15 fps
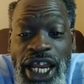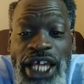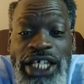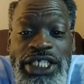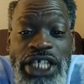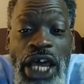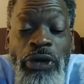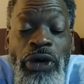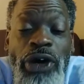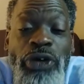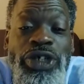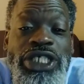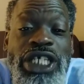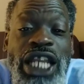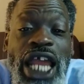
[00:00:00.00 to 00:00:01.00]
Lady J, what
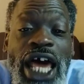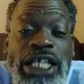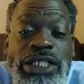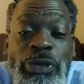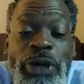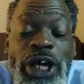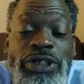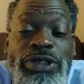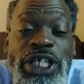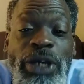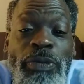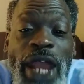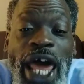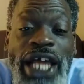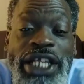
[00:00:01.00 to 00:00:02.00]
was the last male
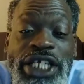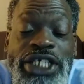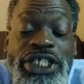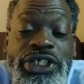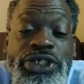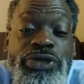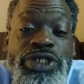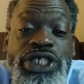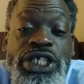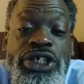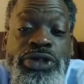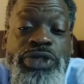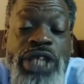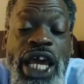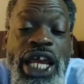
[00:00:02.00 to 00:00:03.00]
black teacher you
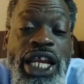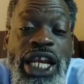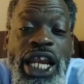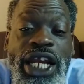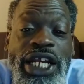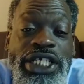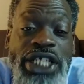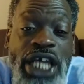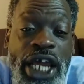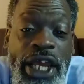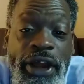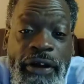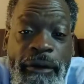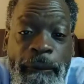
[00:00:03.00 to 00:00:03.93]
dated, Lady J?